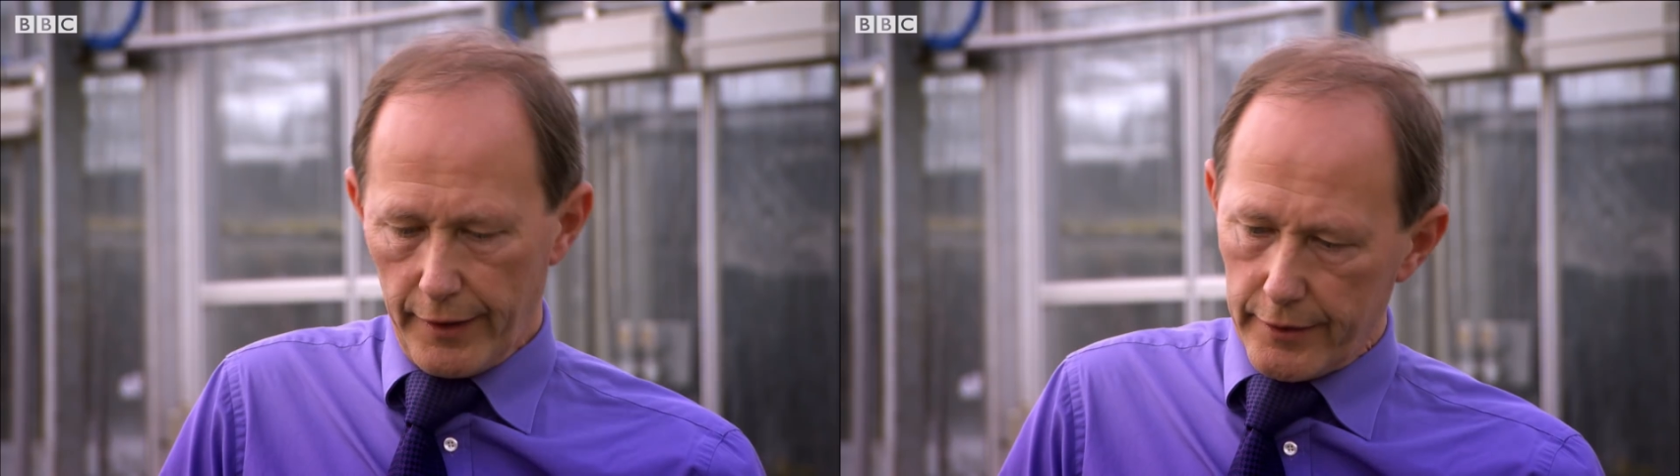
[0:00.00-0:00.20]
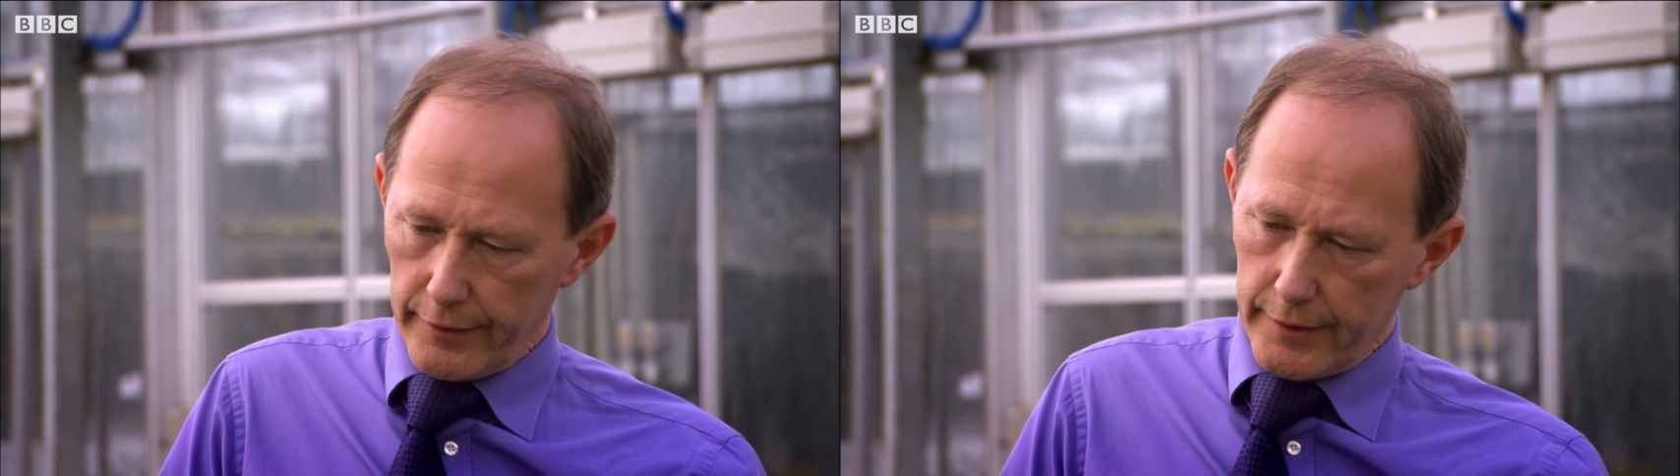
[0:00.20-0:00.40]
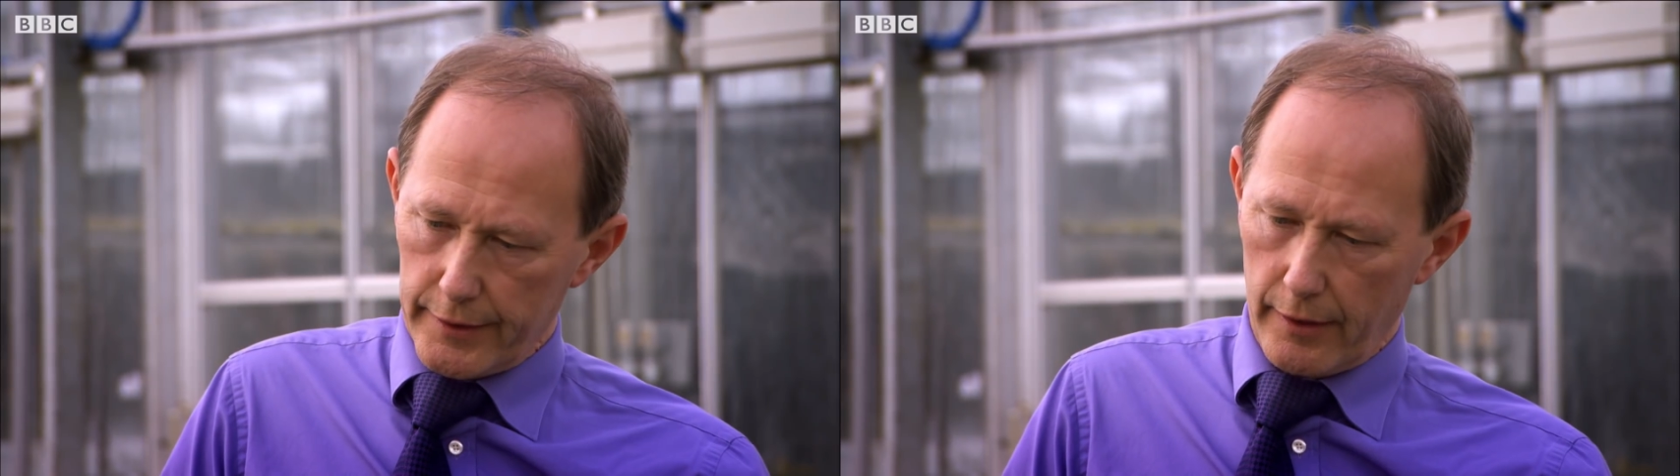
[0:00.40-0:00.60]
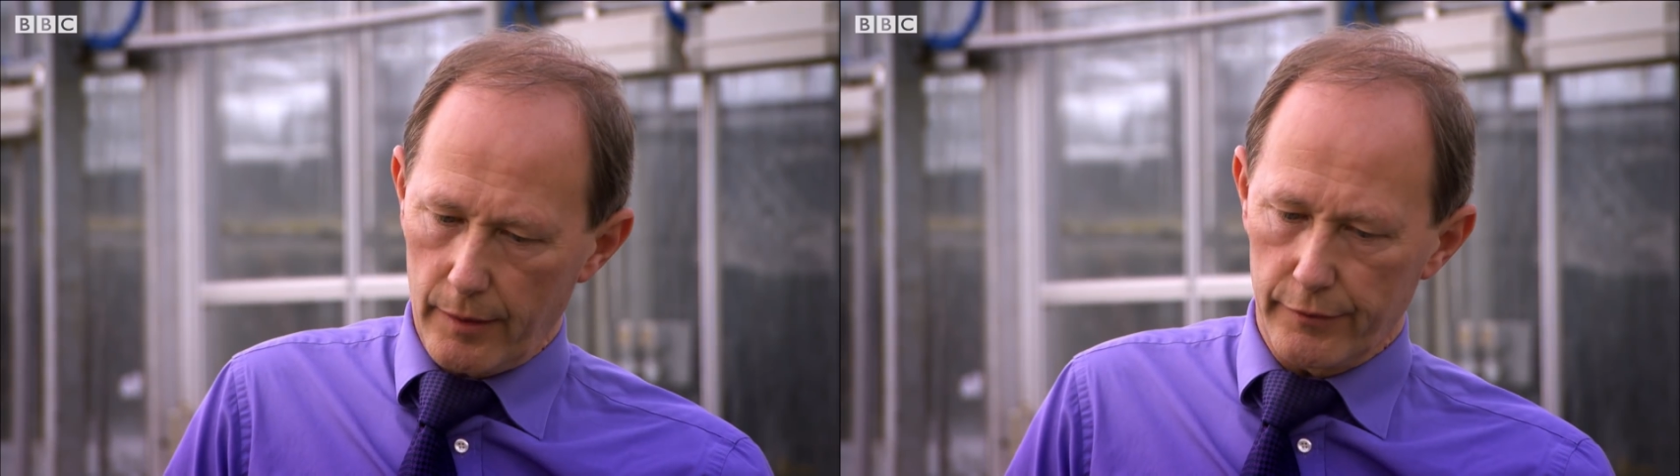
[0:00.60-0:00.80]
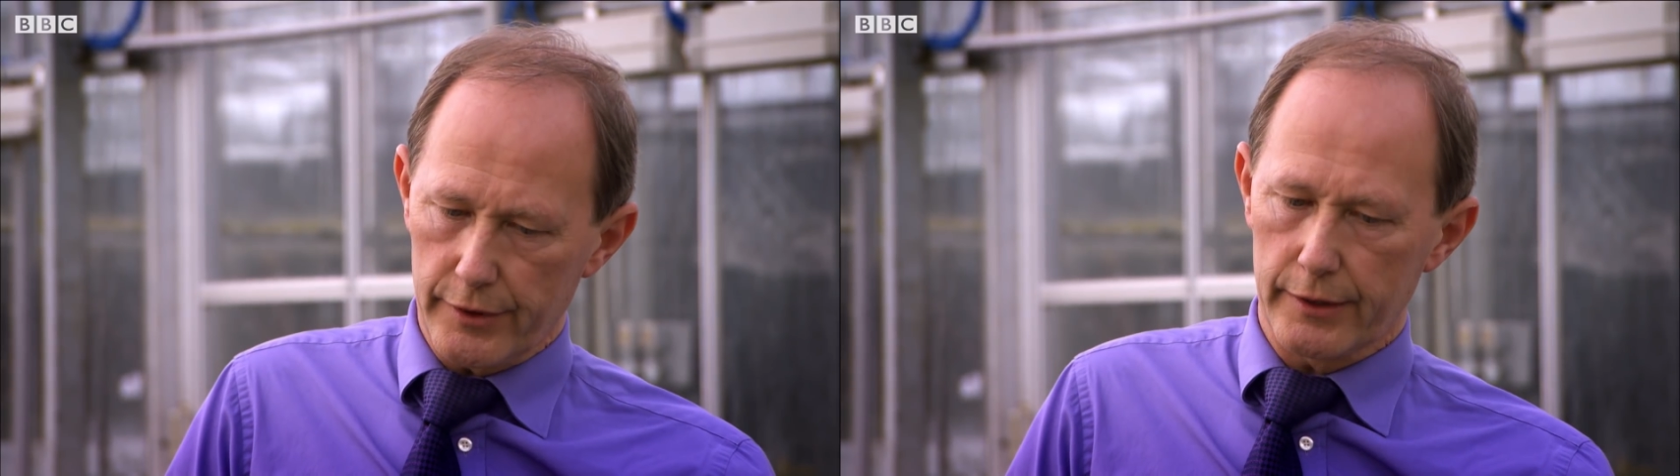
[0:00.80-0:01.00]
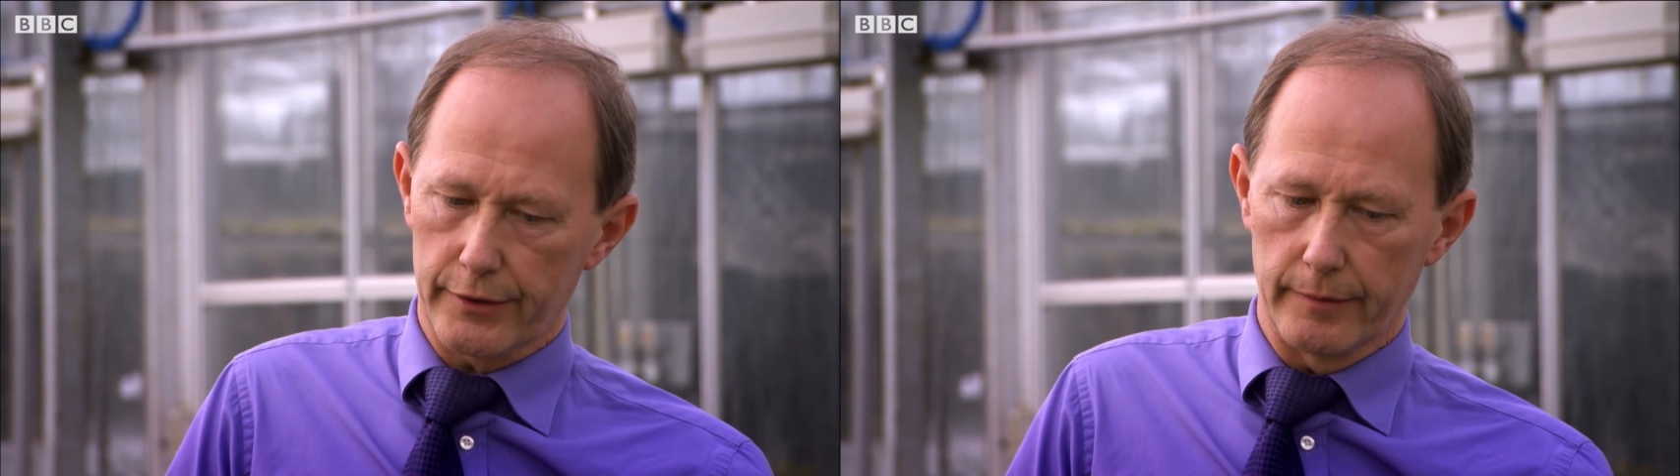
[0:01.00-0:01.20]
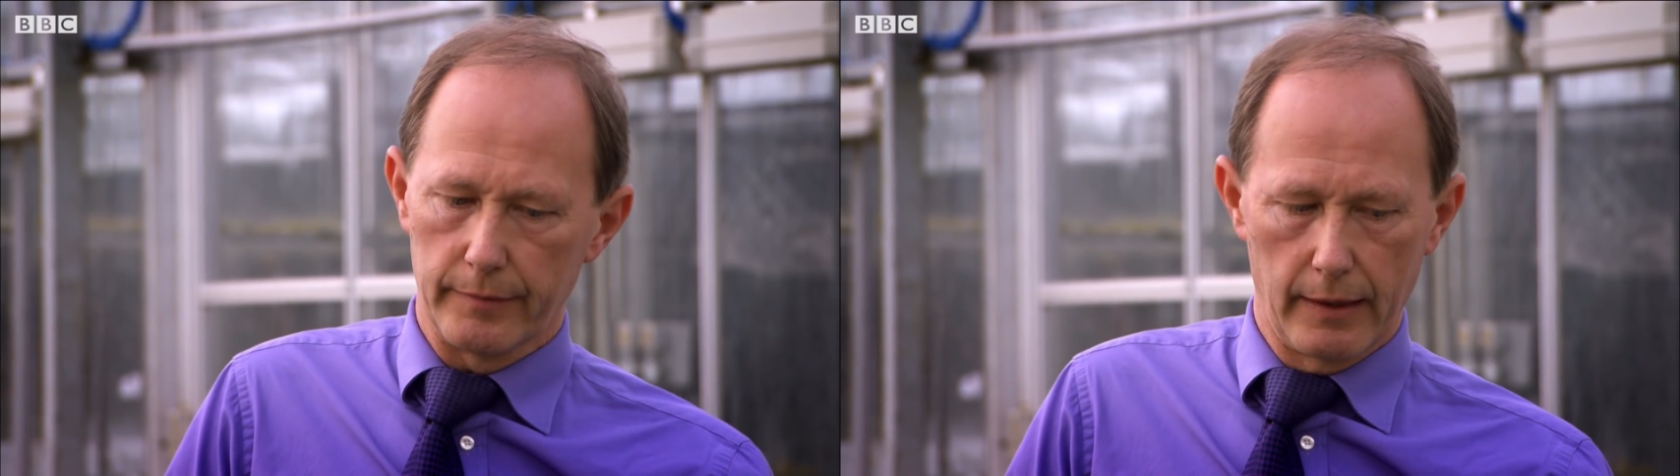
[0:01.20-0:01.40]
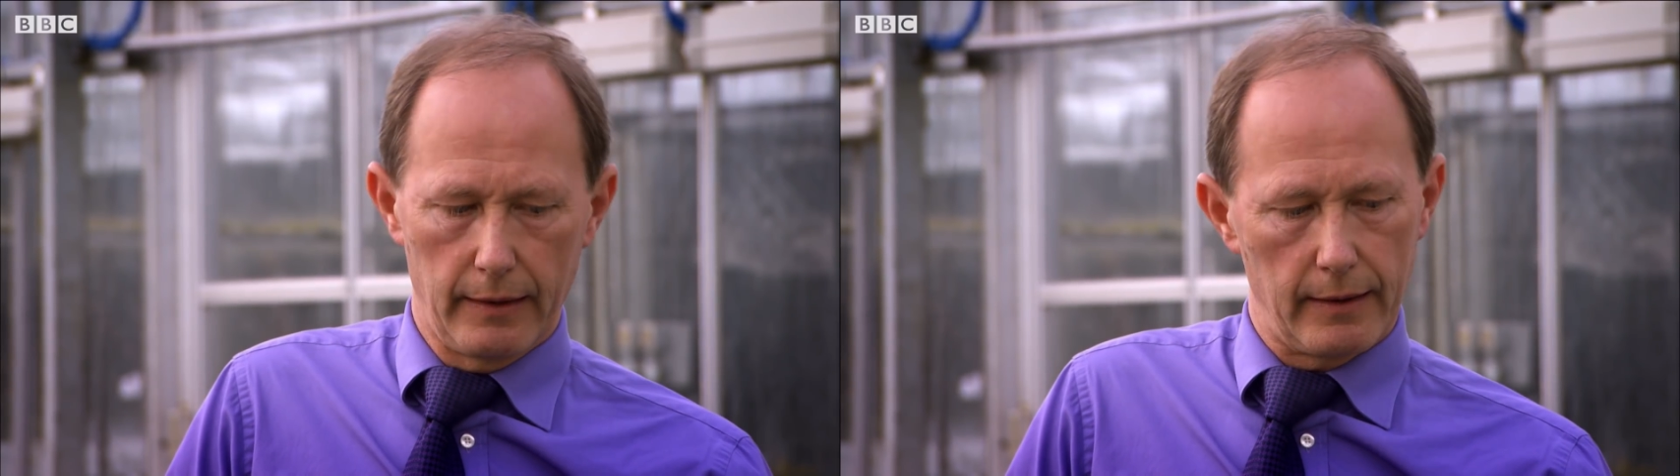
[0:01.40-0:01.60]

into this type of system,